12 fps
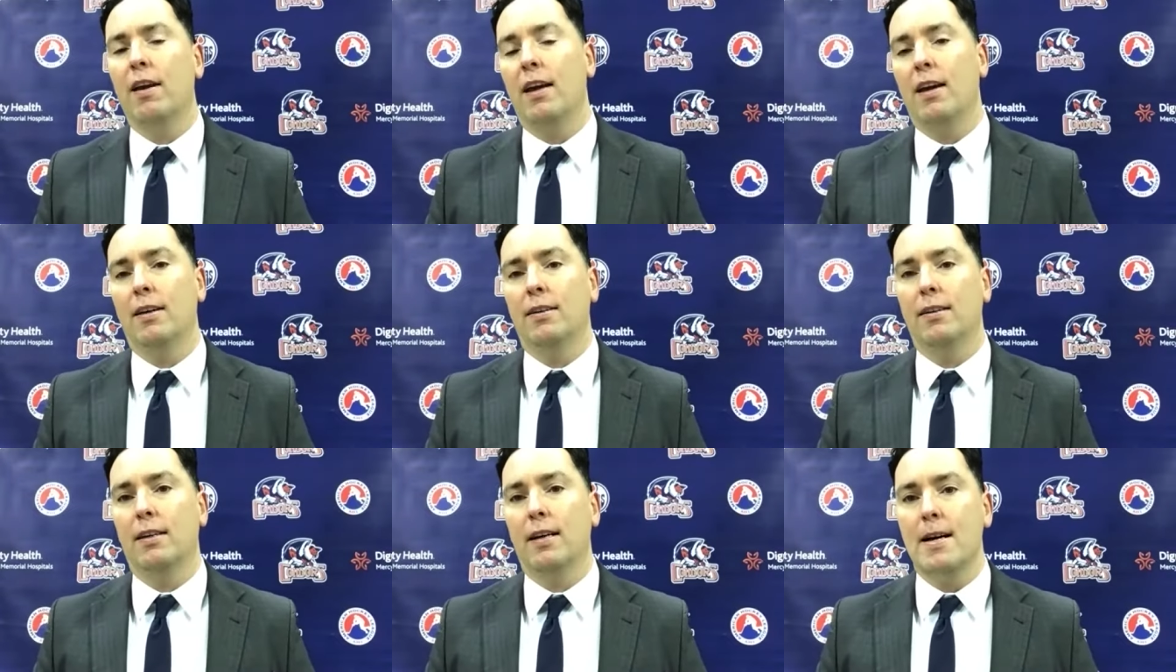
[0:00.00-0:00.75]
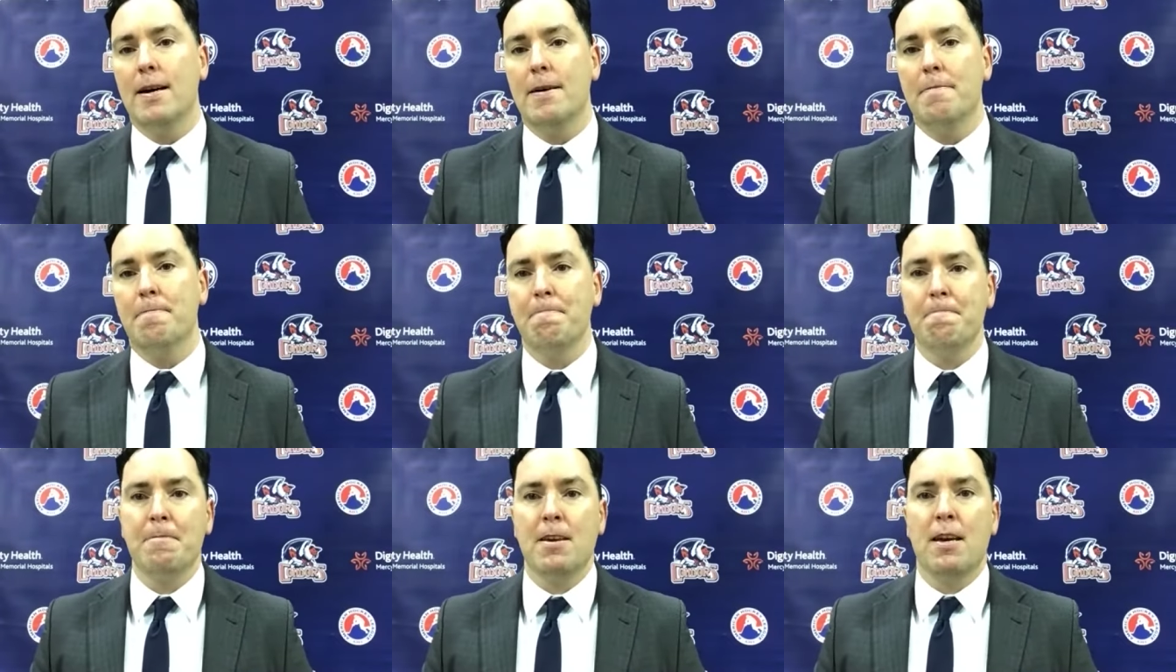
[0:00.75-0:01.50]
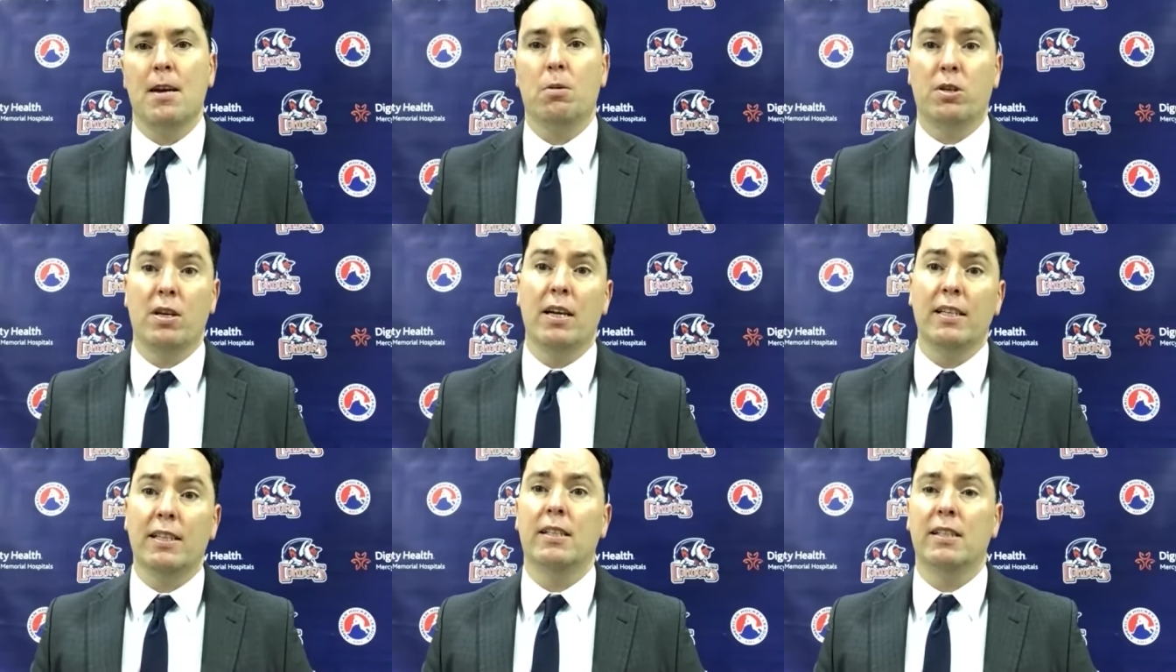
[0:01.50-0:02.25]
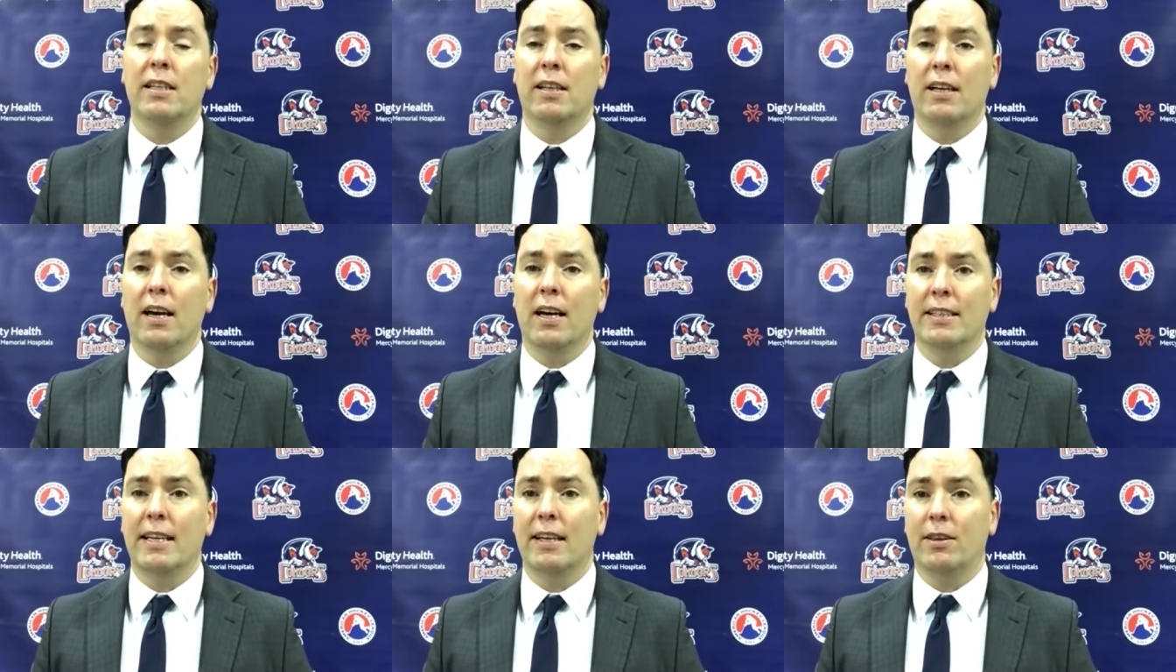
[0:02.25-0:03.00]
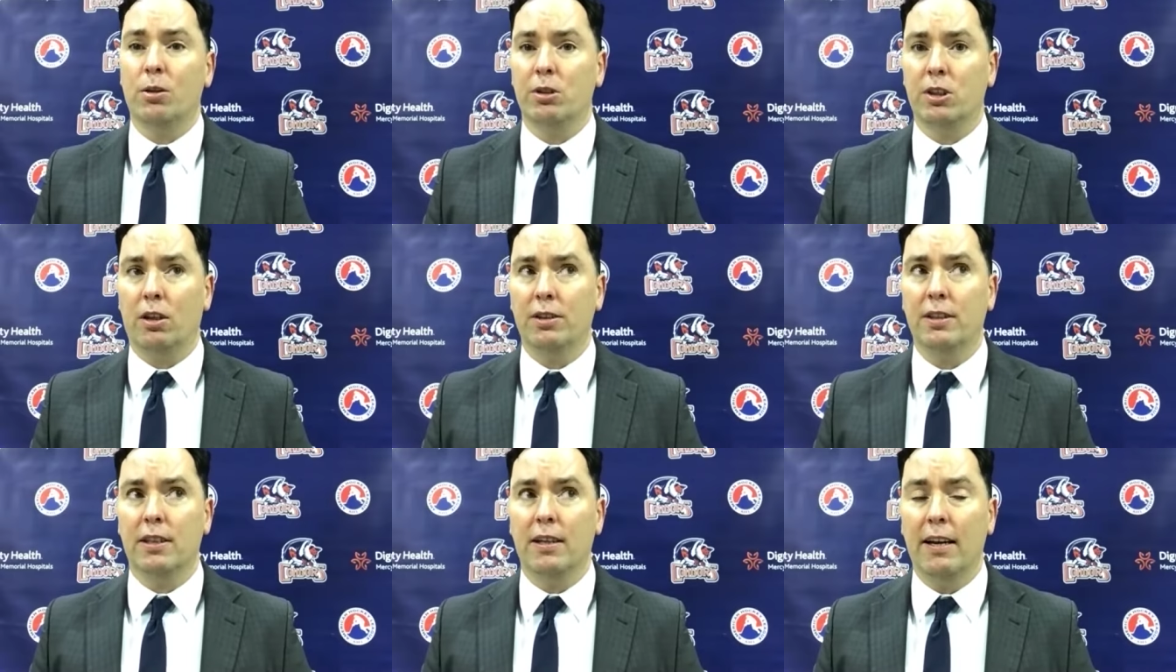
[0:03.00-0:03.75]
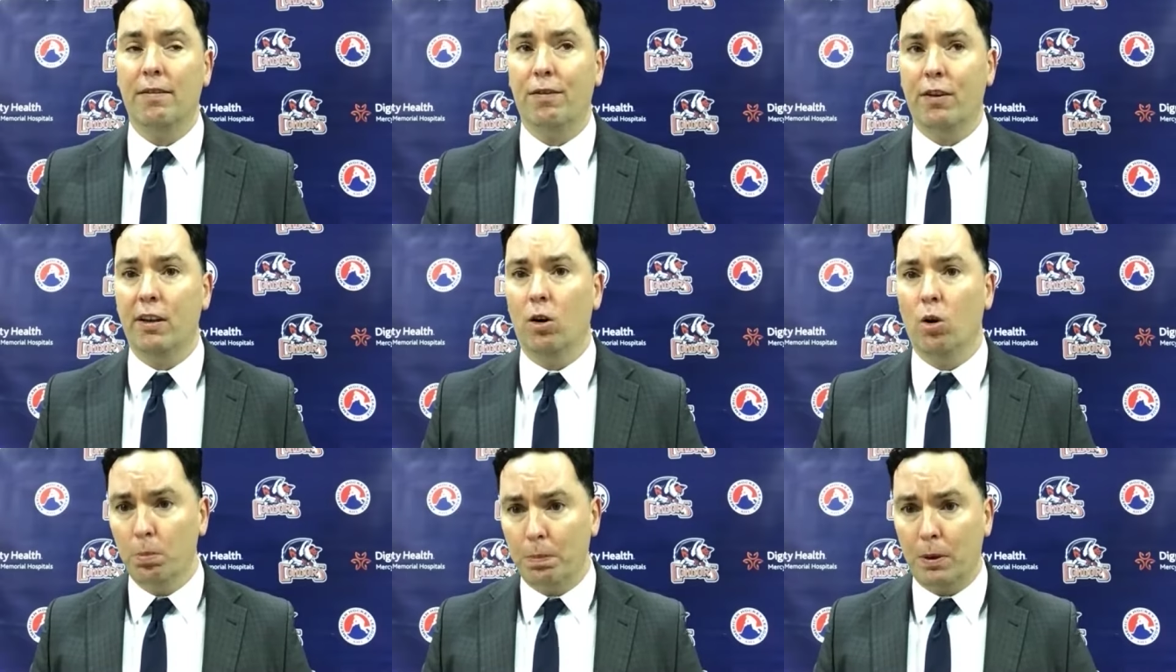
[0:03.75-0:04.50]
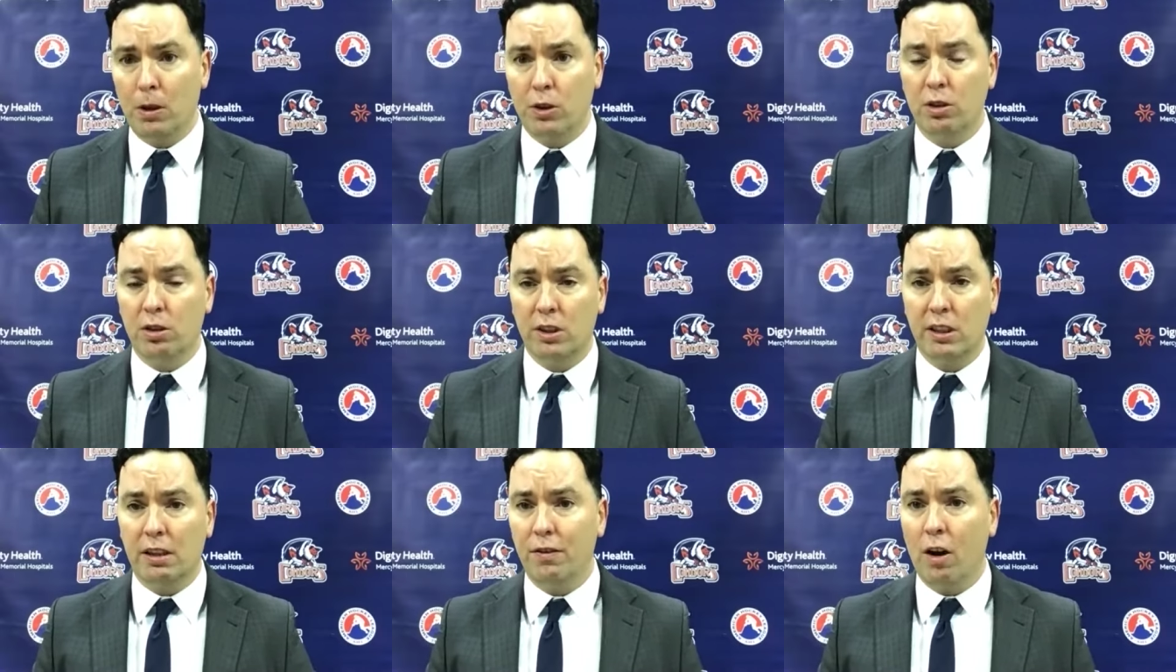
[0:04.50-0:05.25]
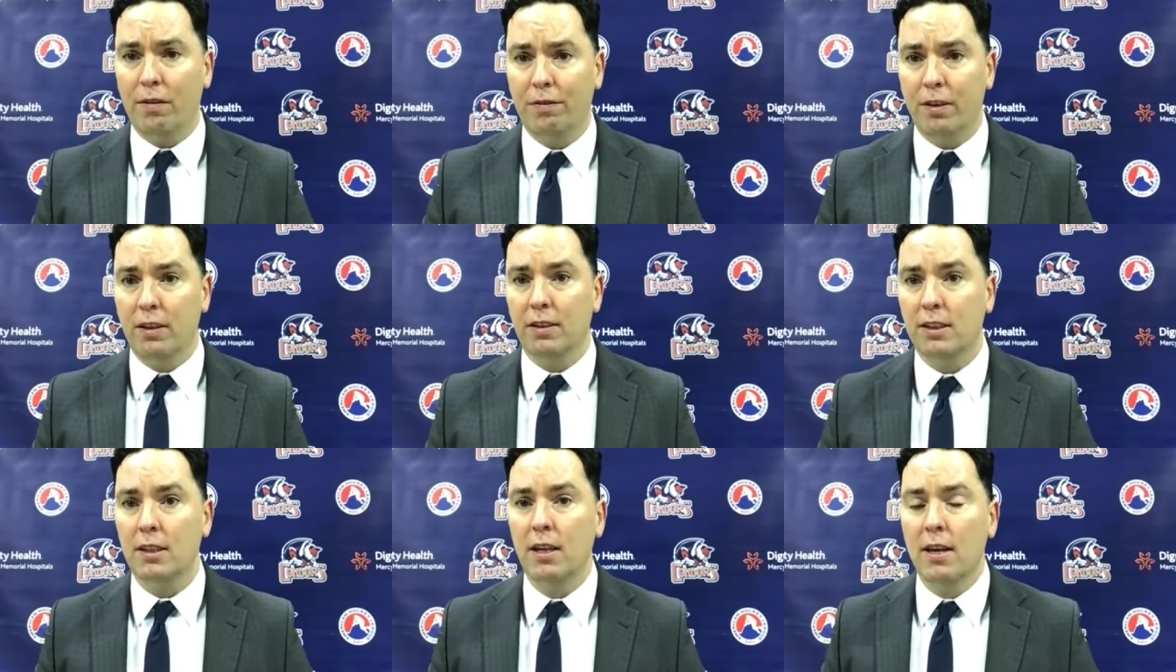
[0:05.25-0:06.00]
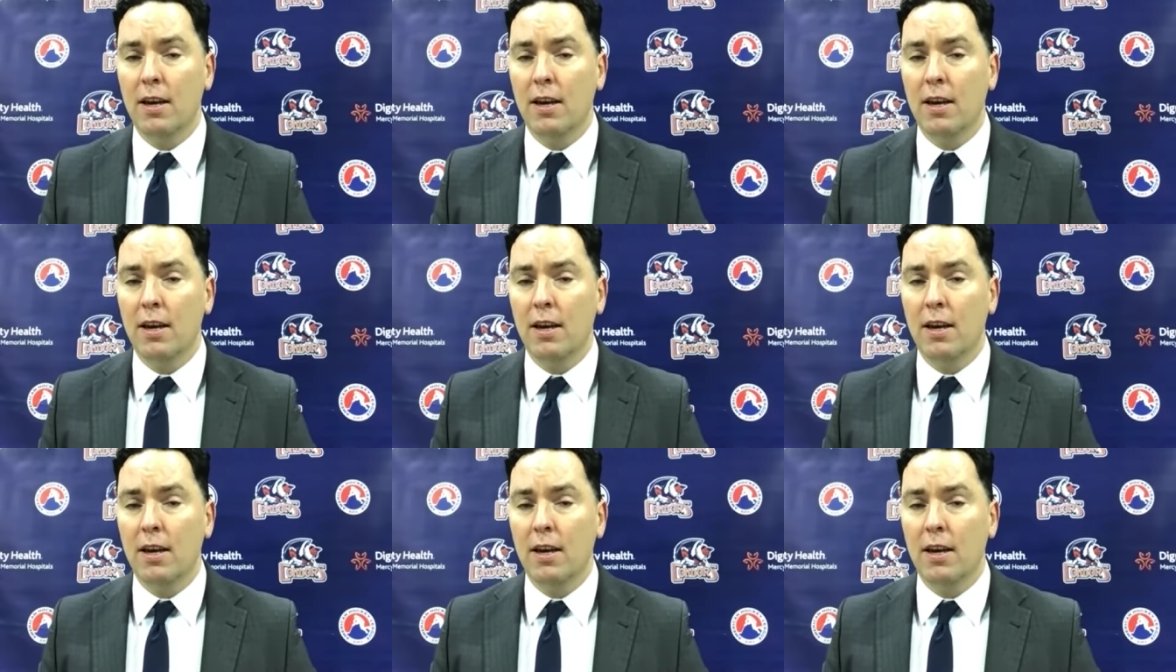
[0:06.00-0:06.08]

And um, it was nice to see the guys get the result tonight for their own personal self confidence